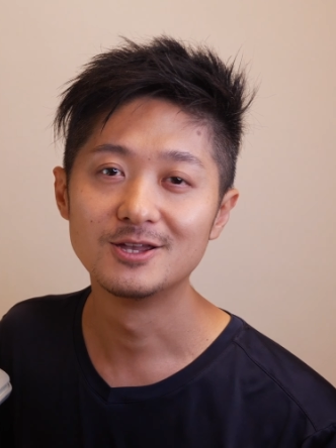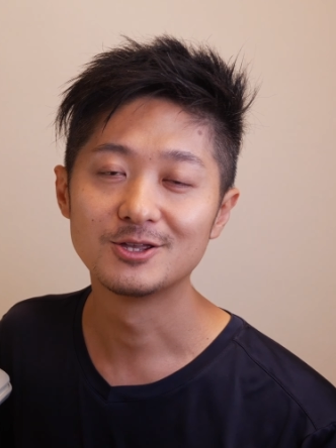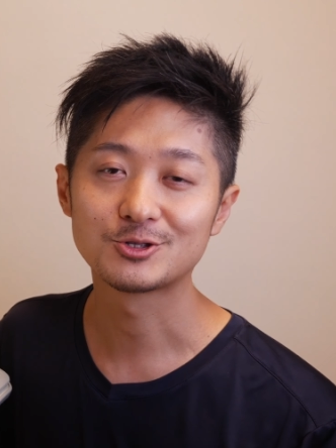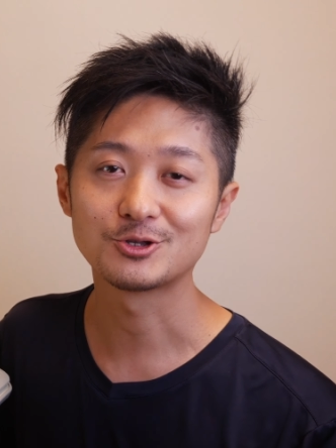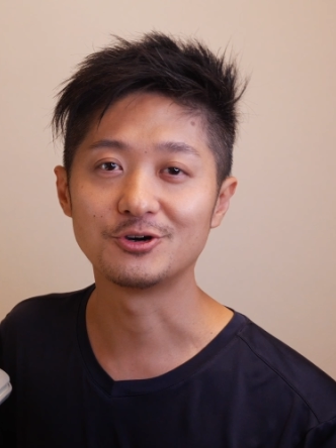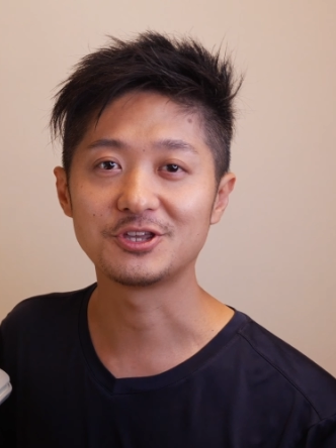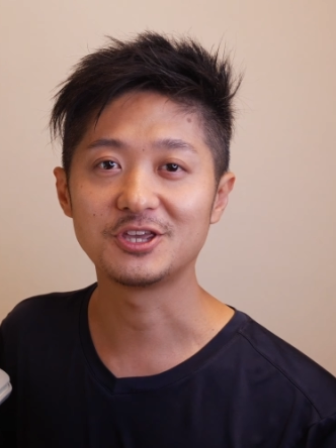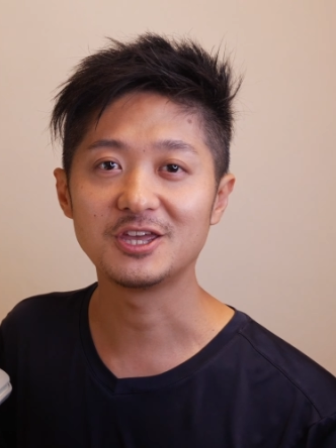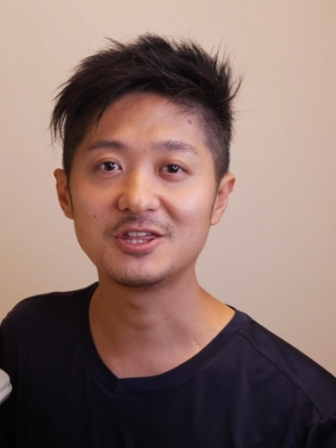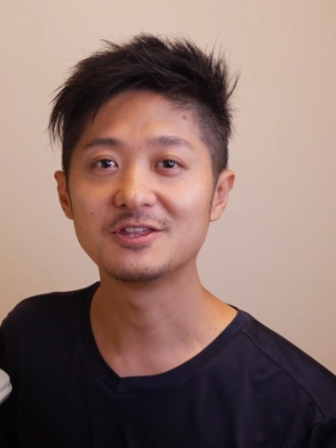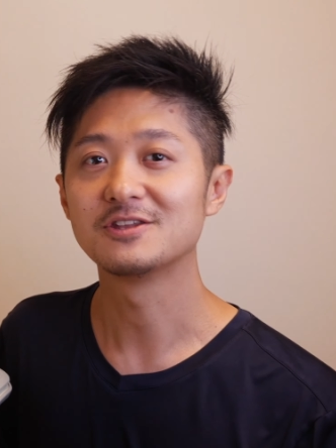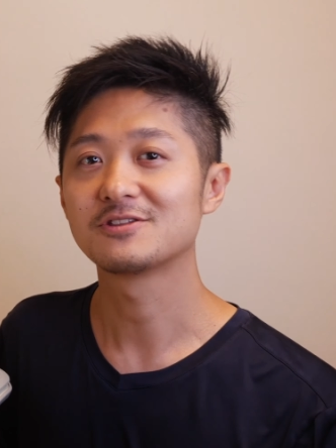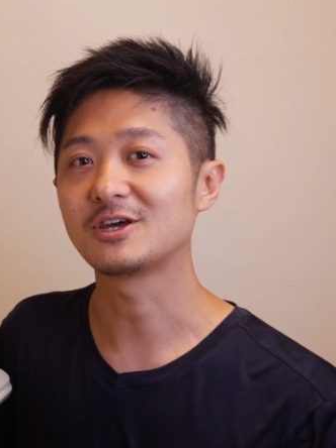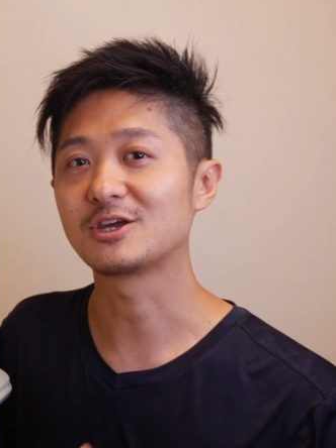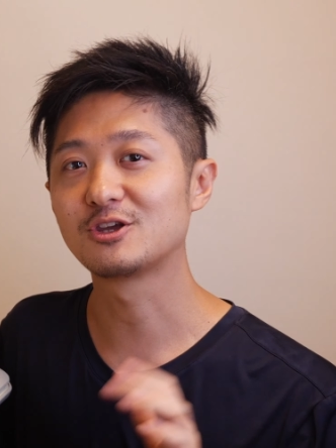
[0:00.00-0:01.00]
So again,
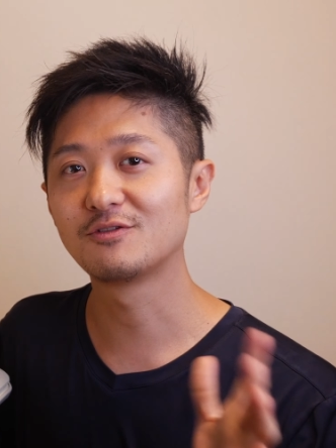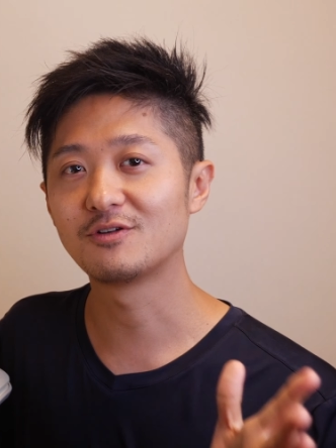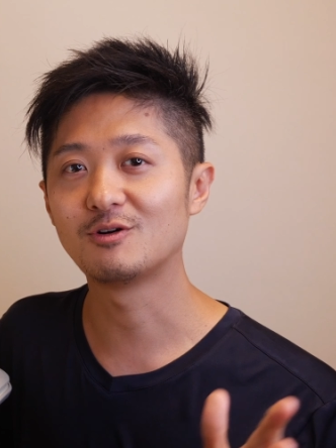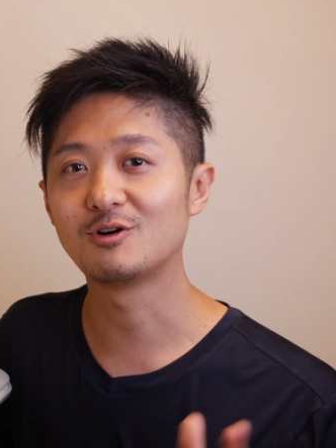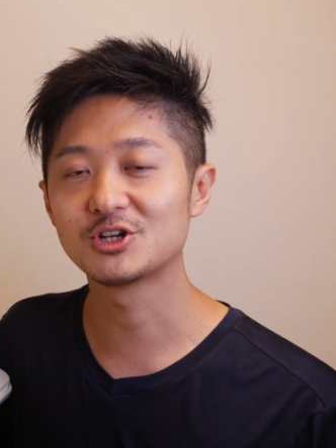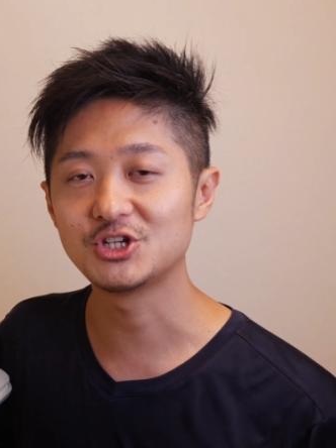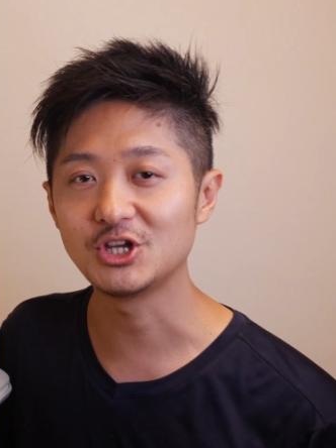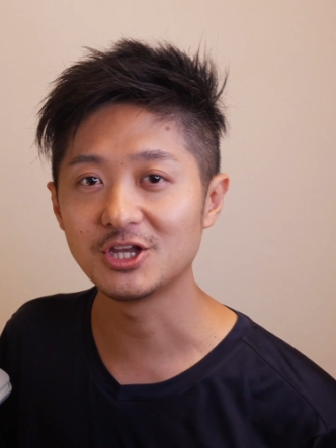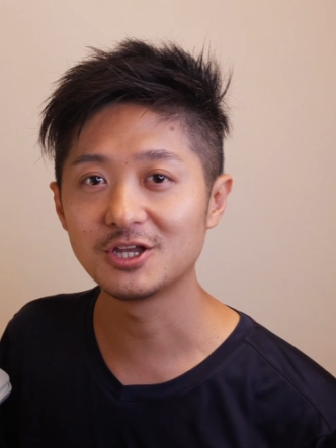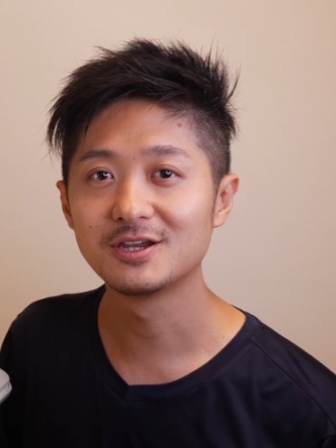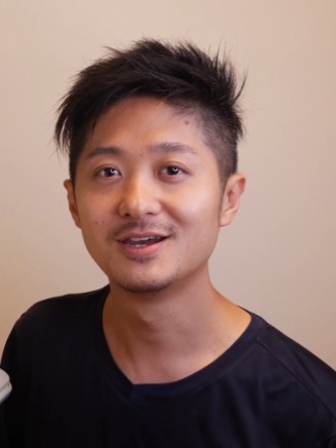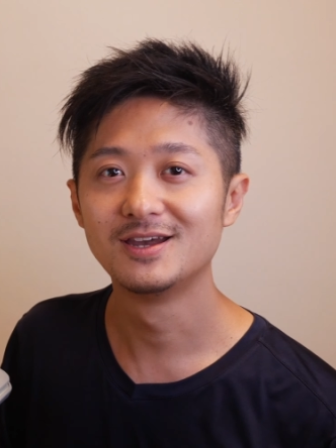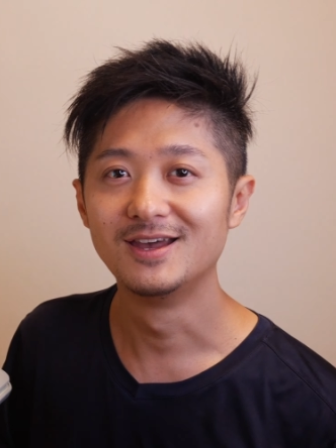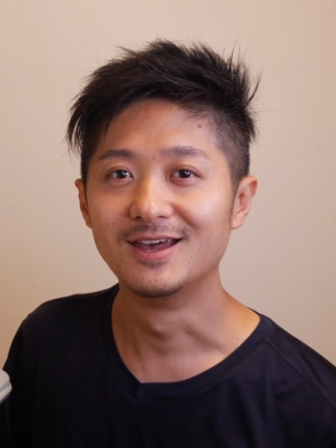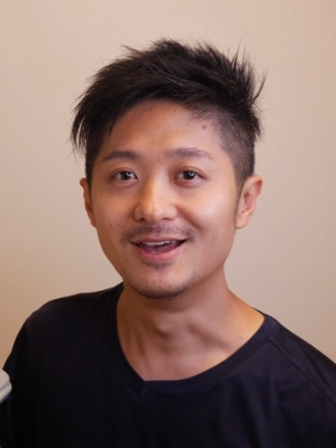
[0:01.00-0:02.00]
thank you for watching.
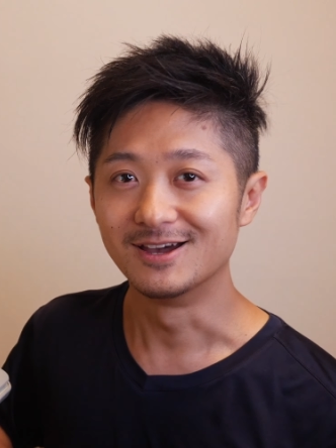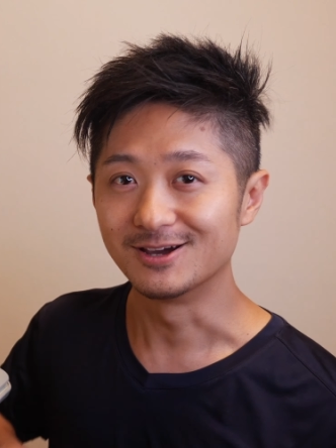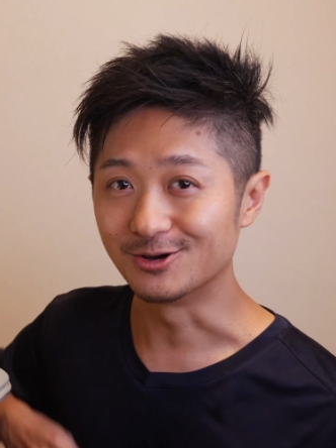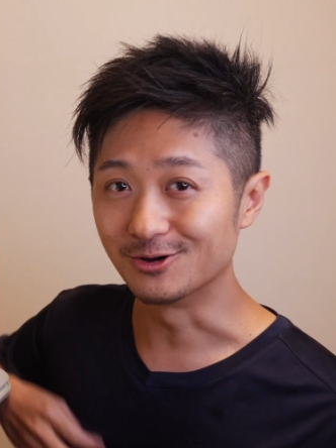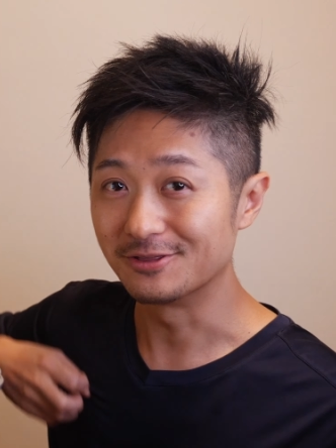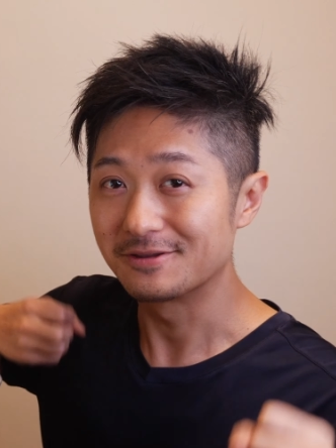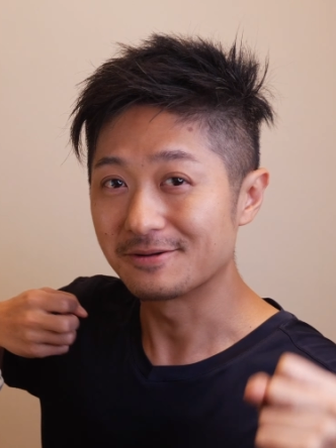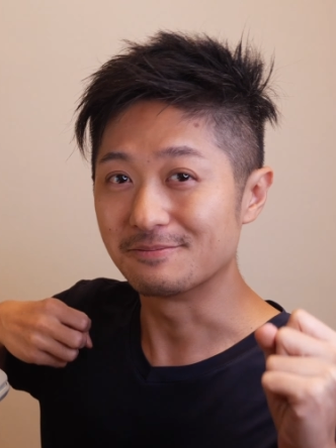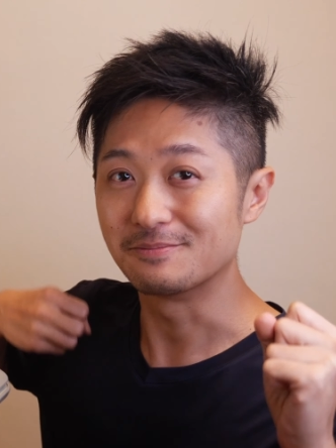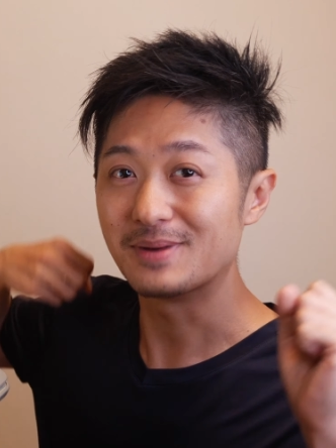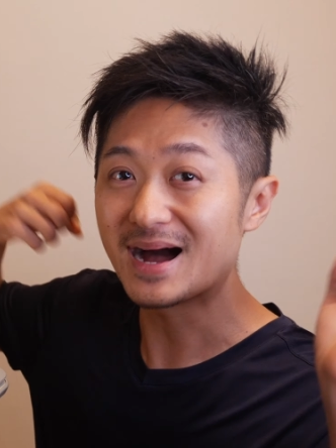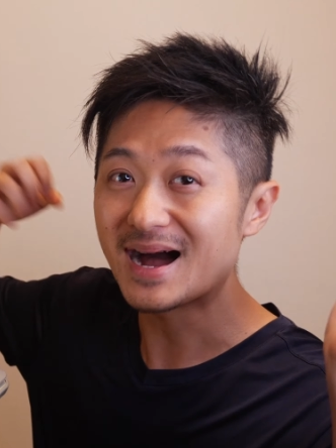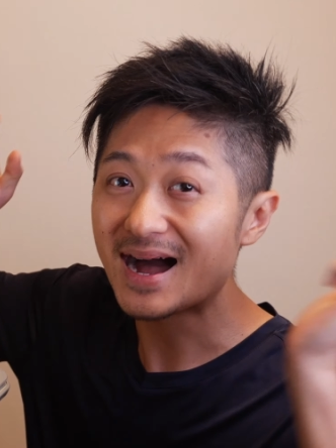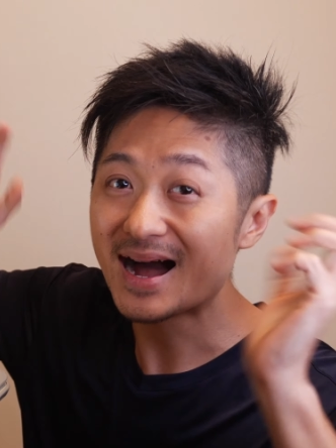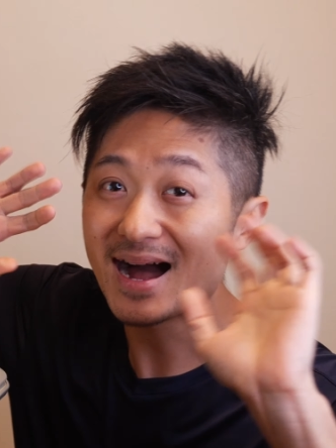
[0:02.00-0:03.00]

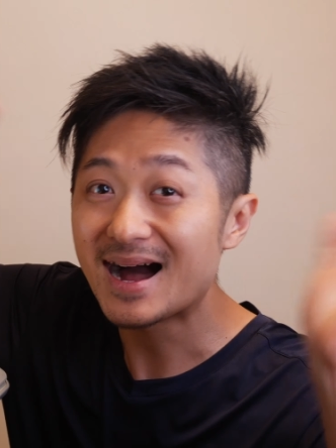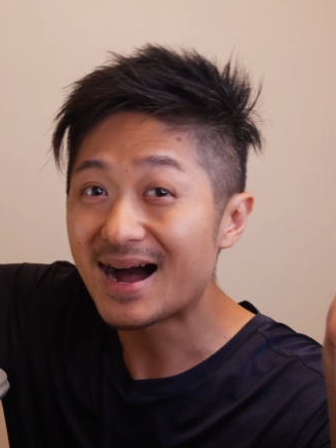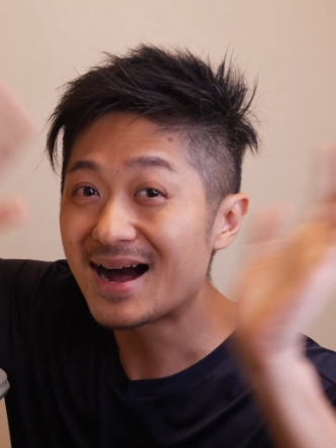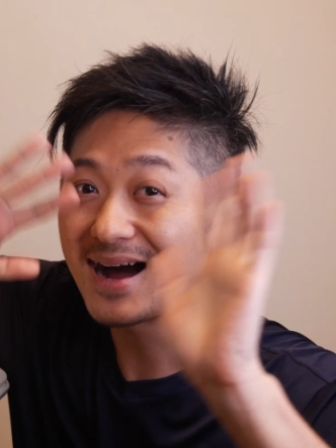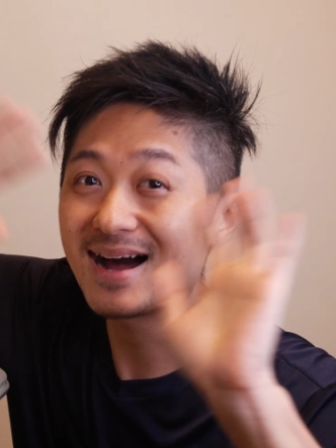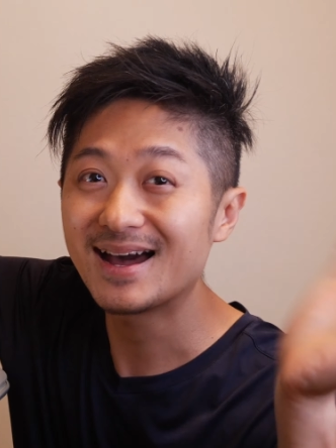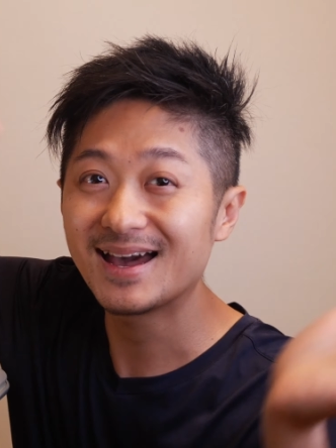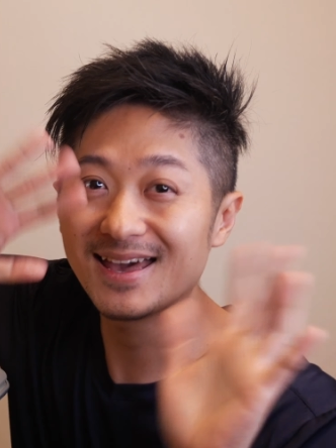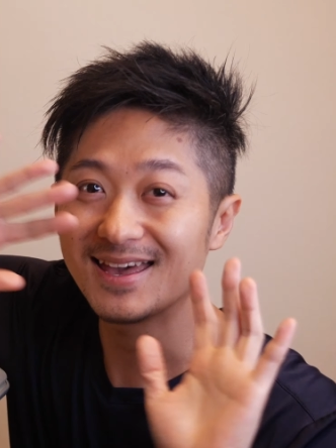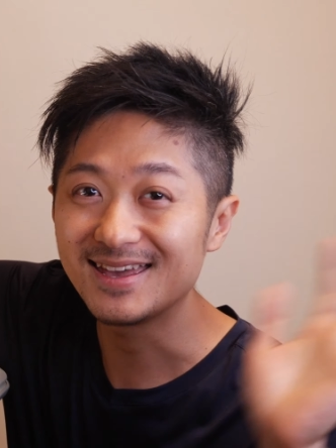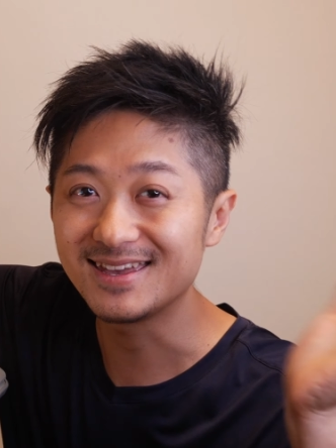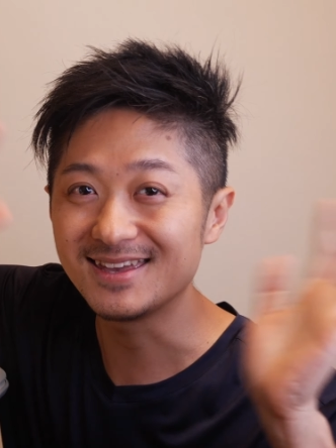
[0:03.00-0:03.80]
Goodbye.